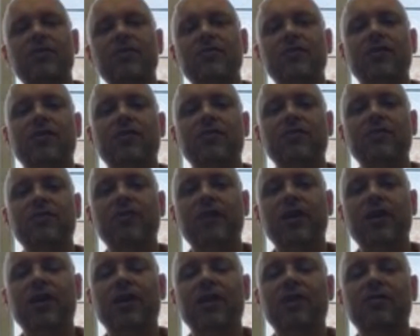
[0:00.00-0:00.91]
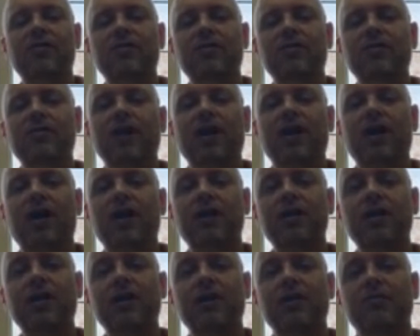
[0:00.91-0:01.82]
hands of God for this
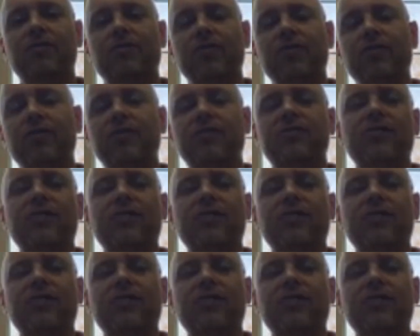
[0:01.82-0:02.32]
to not be the